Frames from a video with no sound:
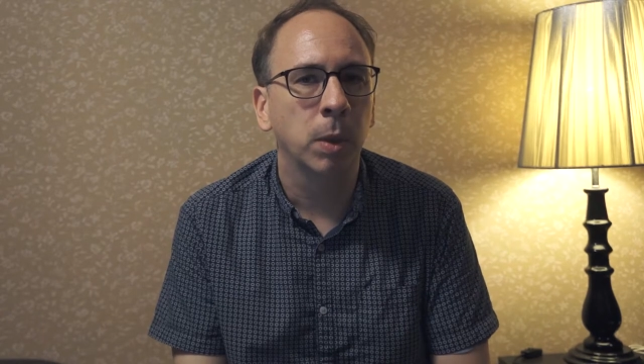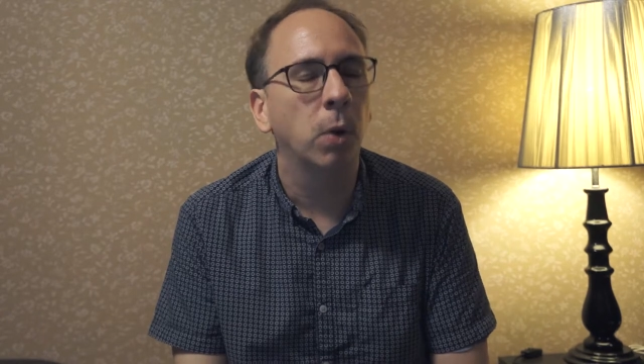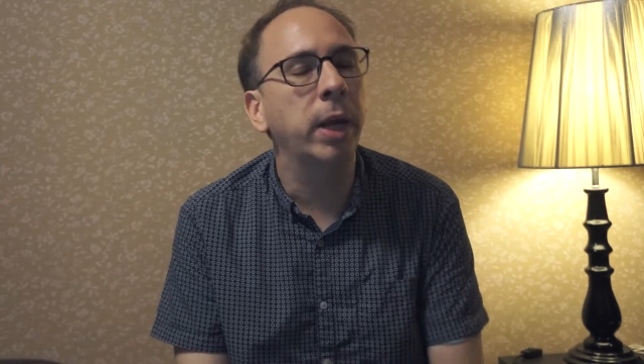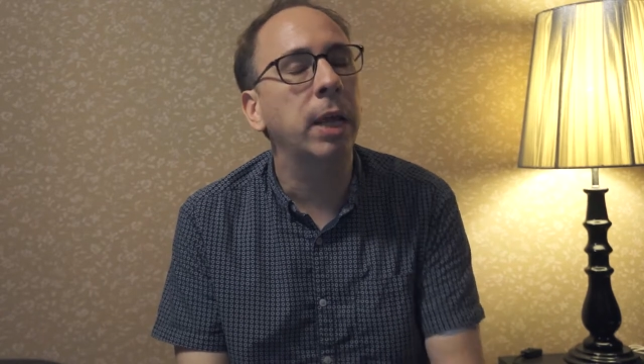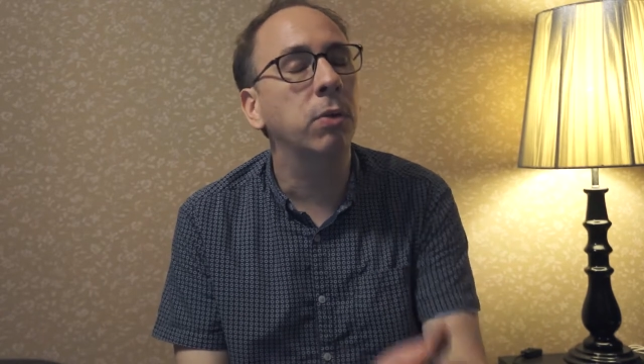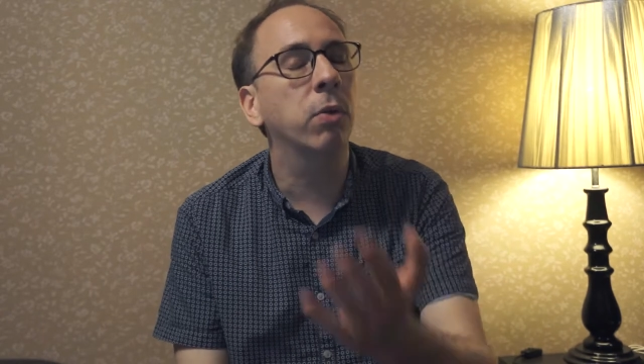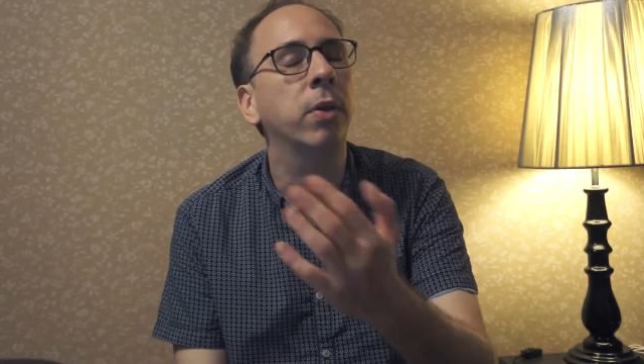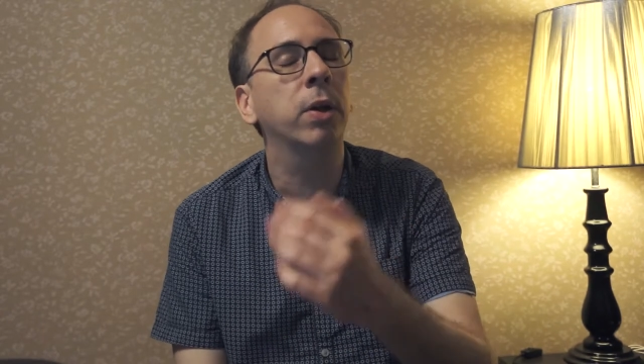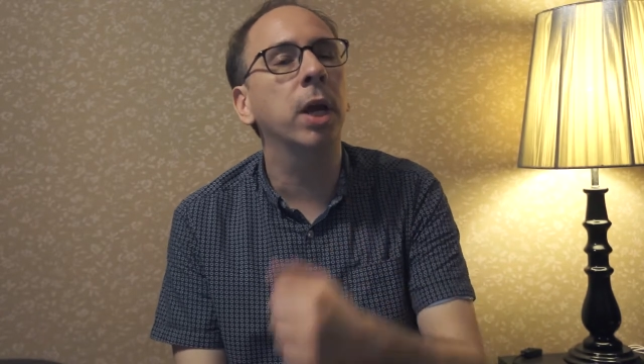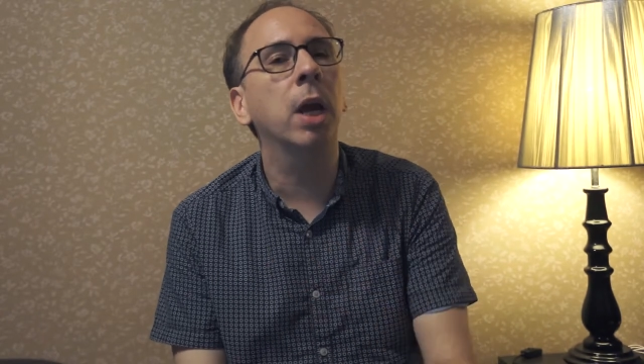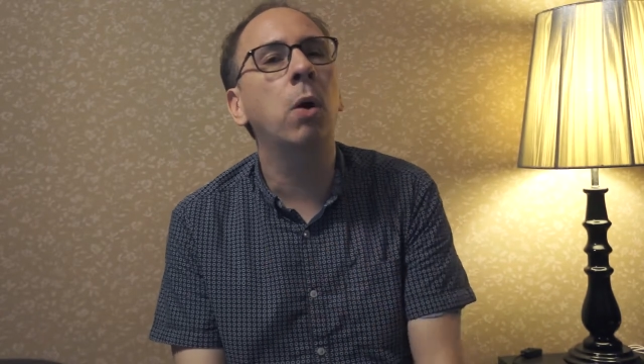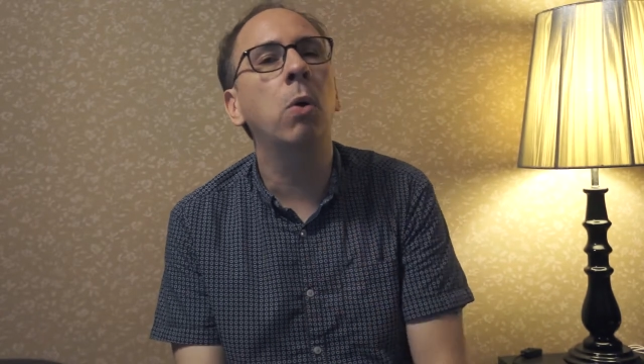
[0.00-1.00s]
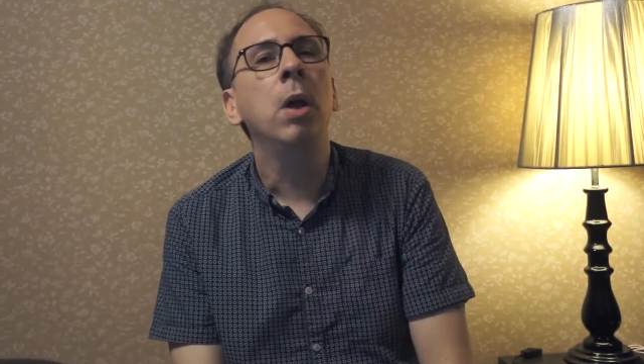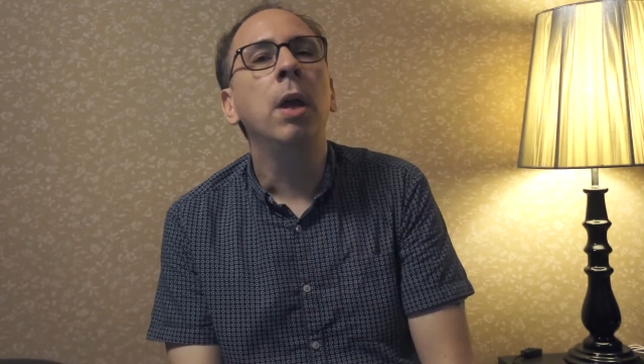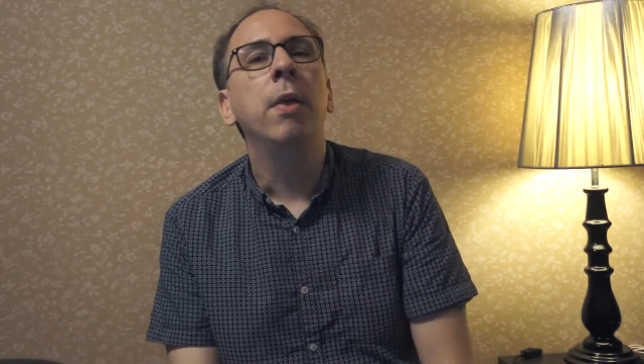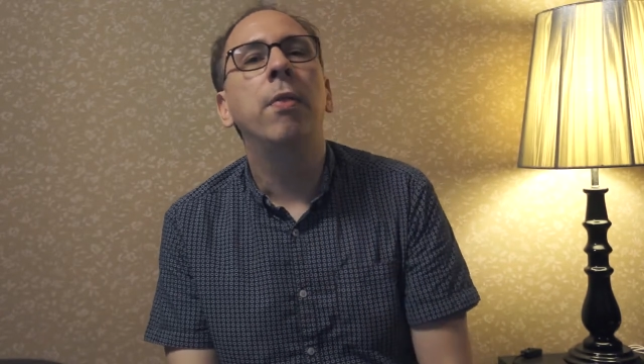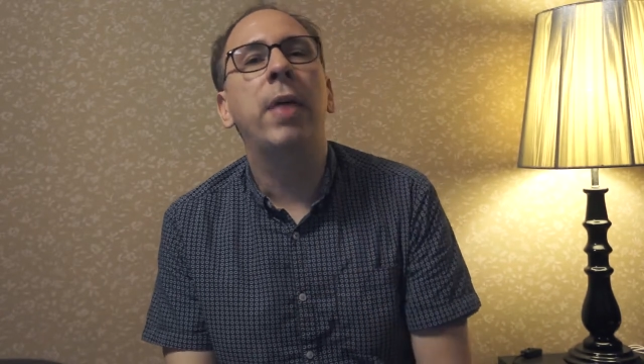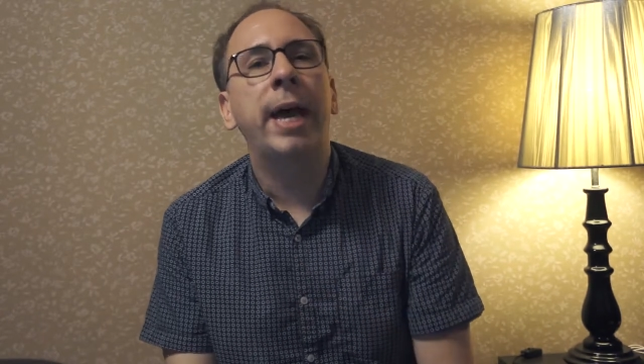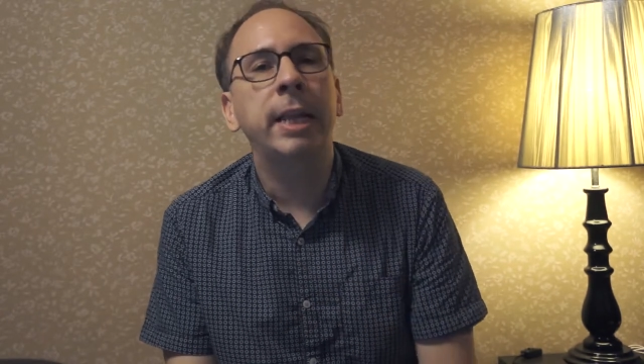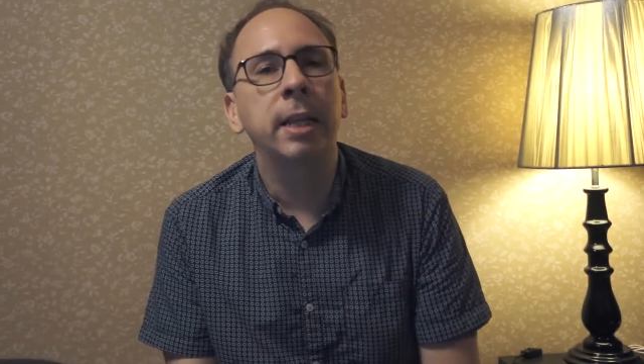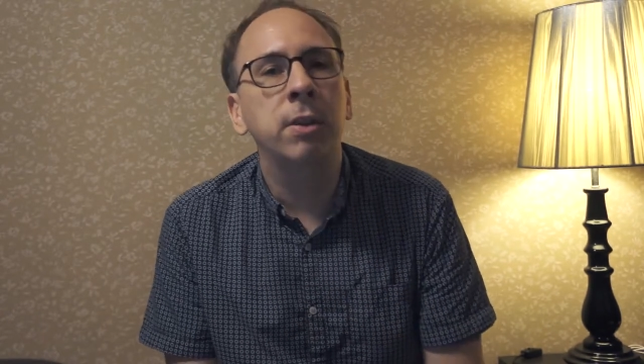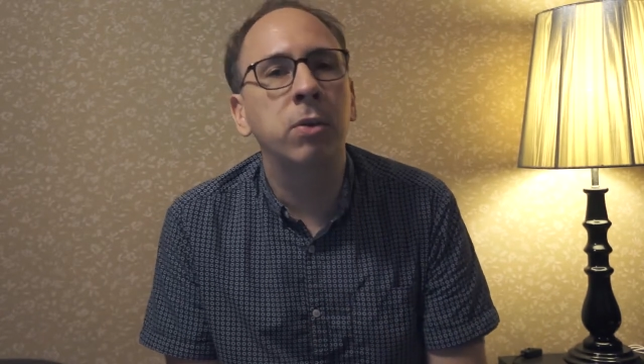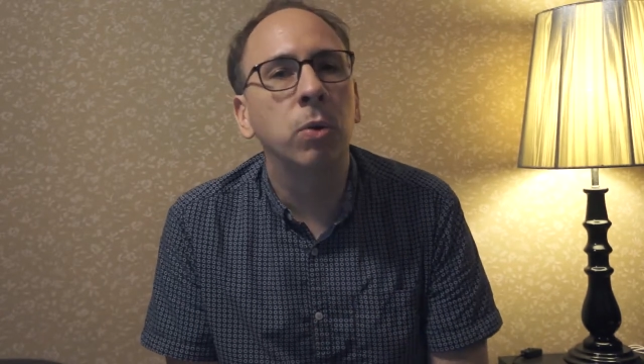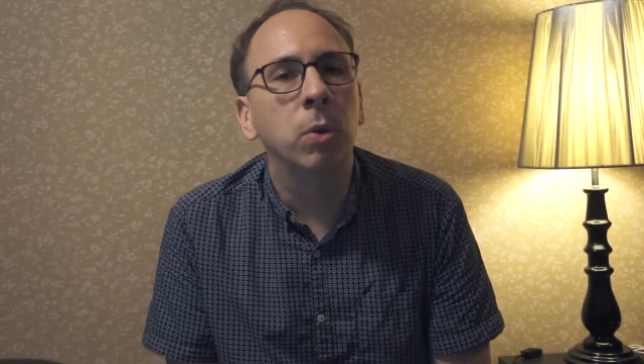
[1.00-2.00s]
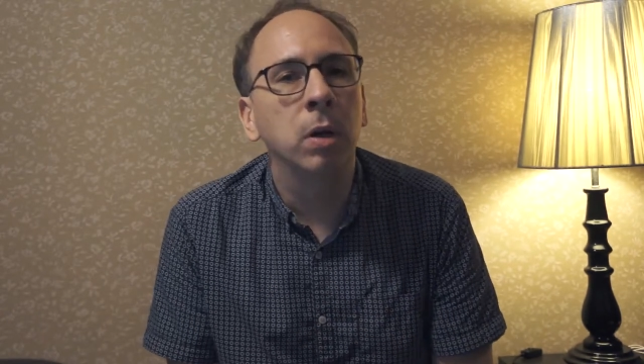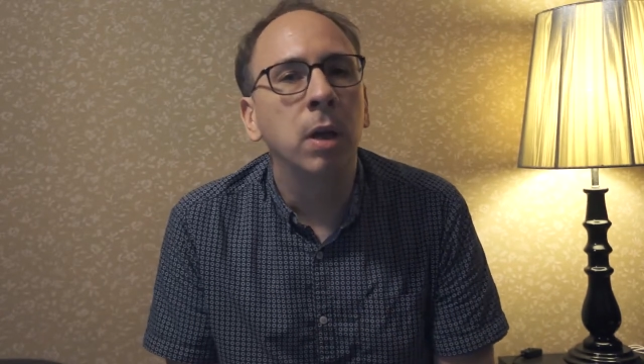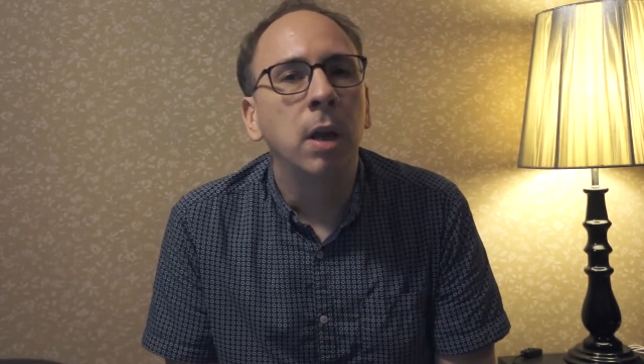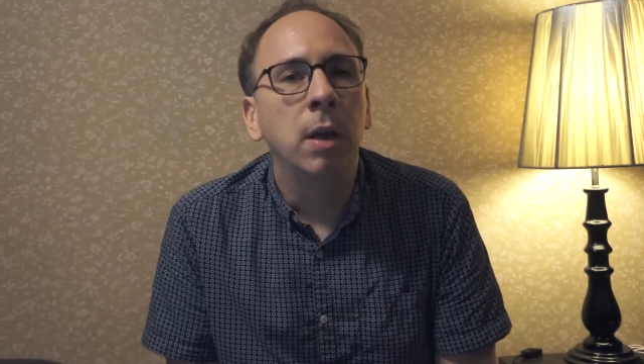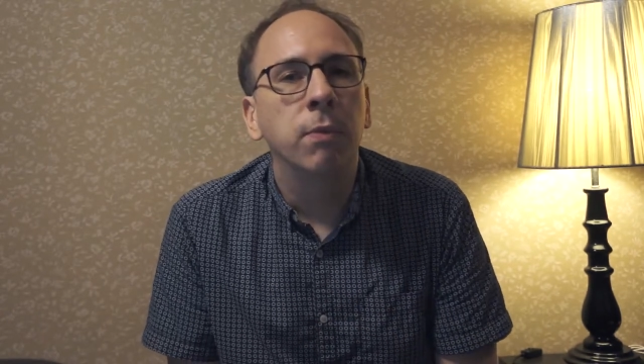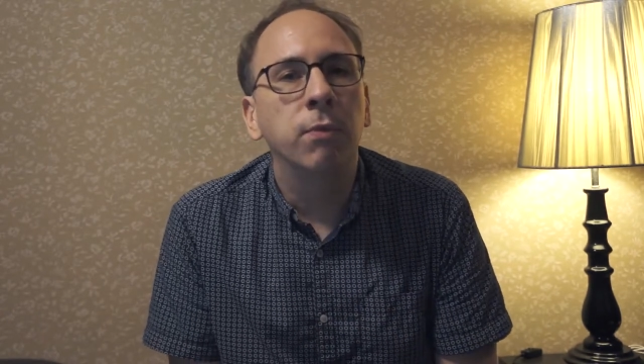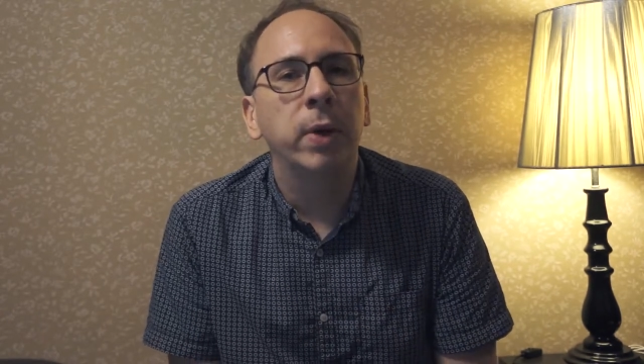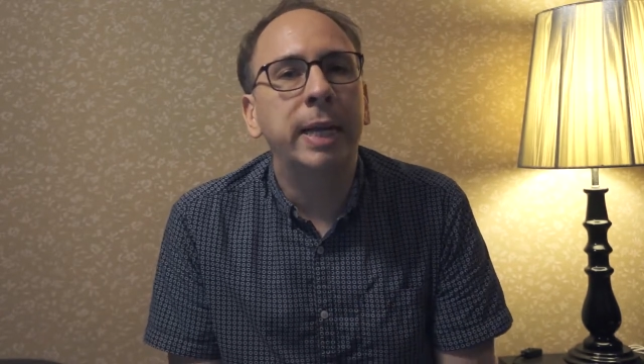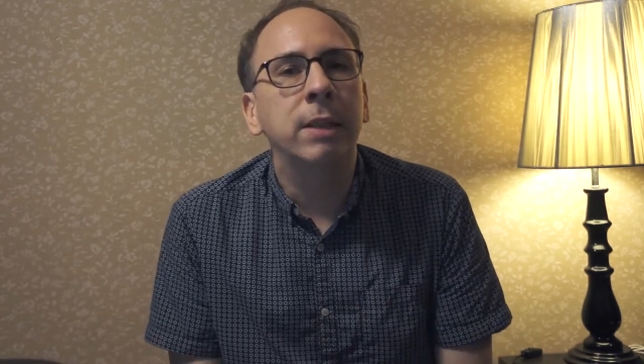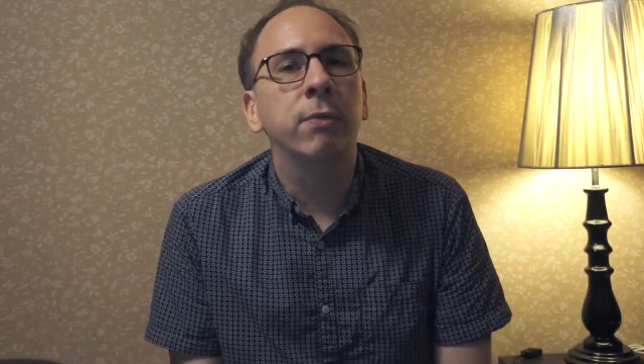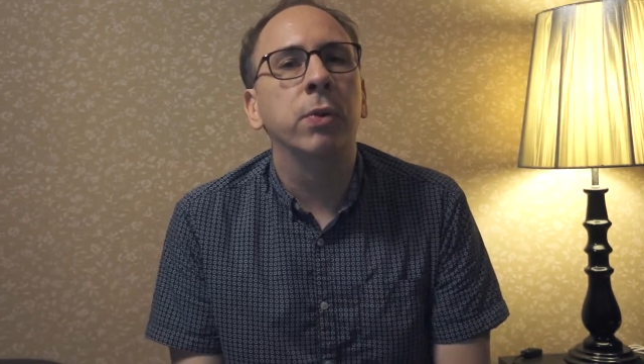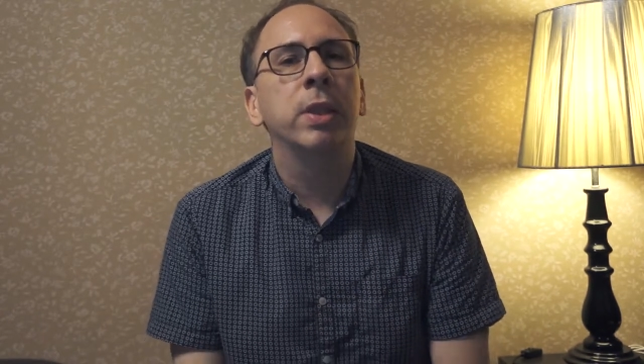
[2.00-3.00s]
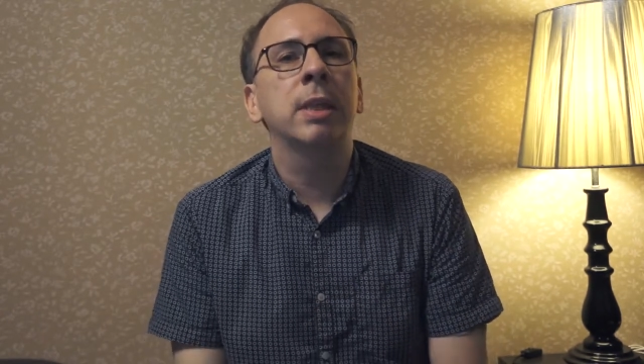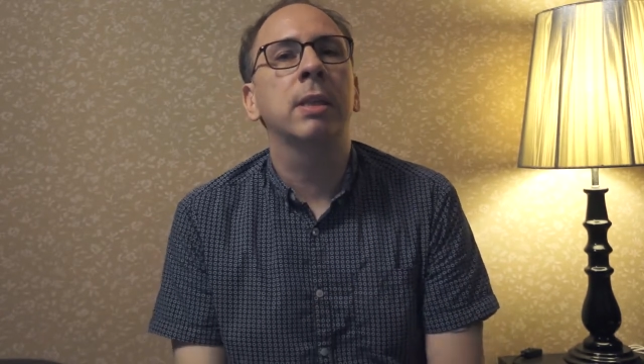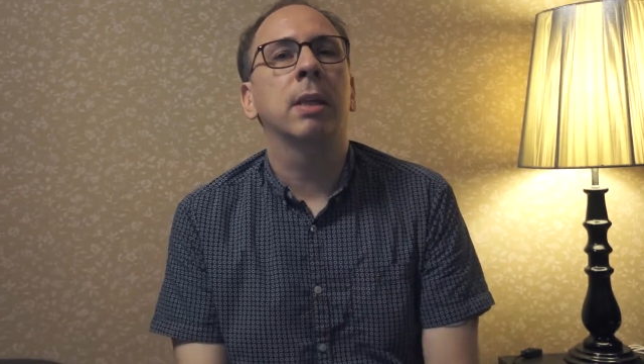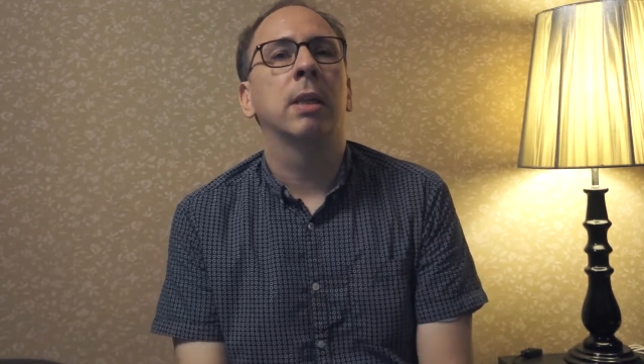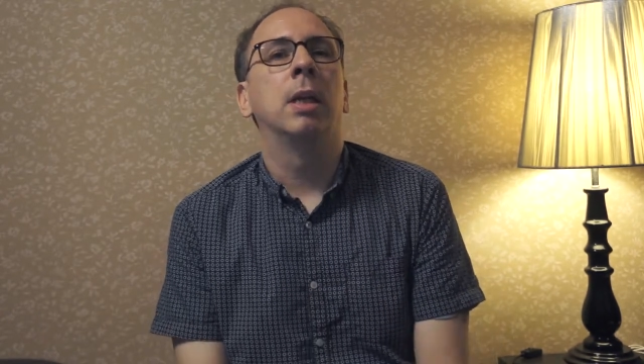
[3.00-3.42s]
Okay, so there you go. That is your phrase for this